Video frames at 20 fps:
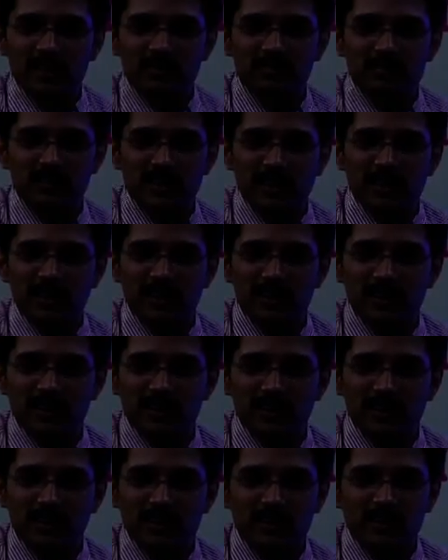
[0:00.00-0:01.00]
of day,
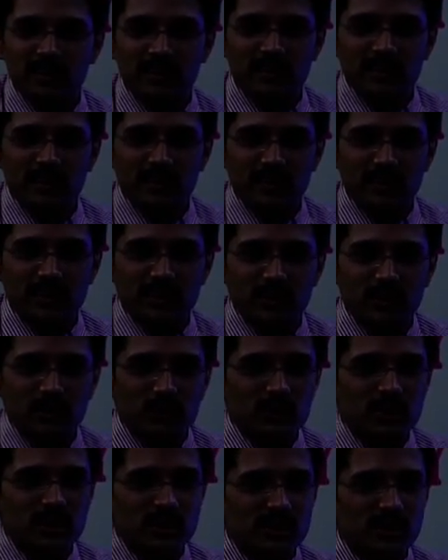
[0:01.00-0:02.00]

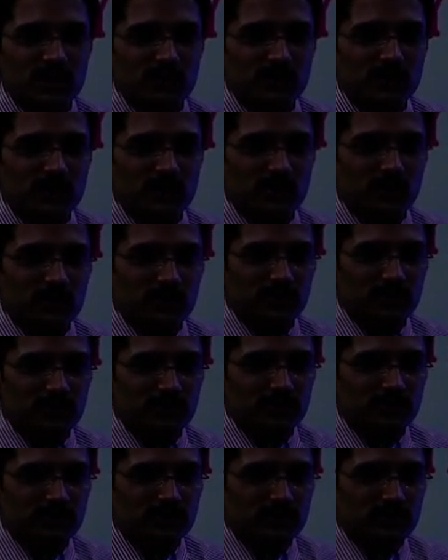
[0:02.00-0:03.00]
you just observe
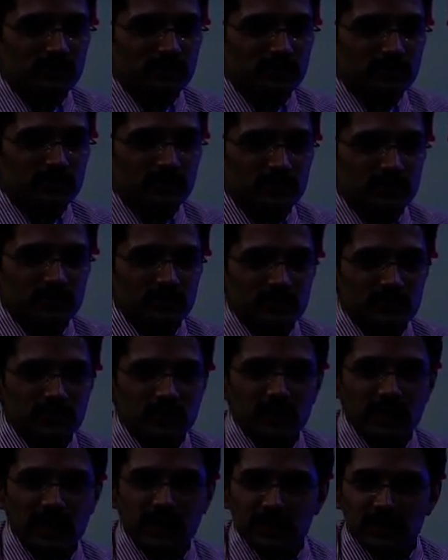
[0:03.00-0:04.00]

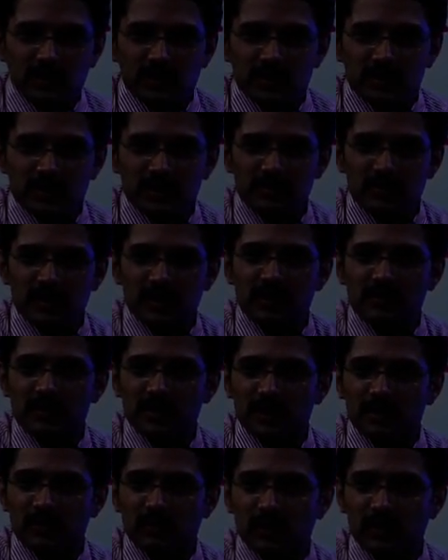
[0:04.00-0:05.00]
technology wherever
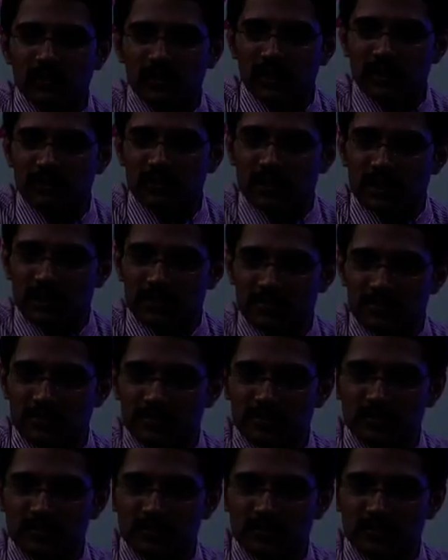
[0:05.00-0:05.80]
involved in our life.